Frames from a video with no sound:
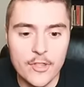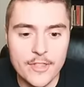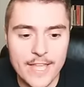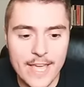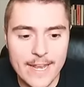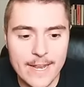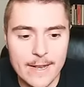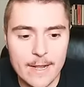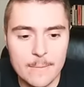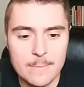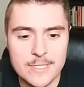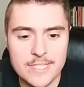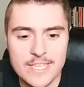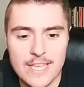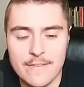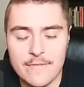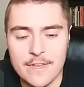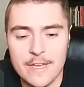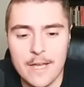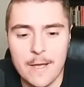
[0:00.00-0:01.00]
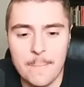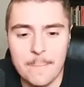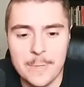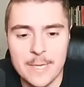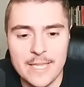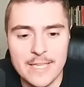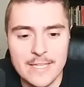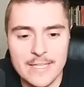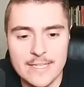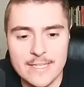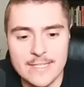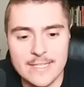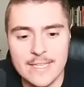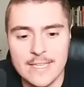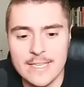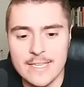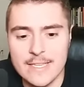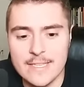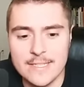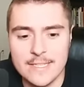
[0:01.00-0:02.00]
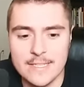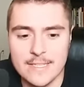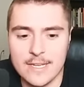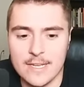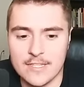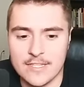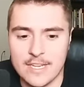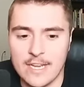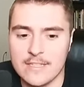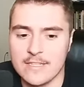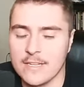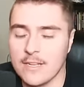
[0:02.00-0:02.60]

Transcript: netted up seven apiece. Easy touchdown to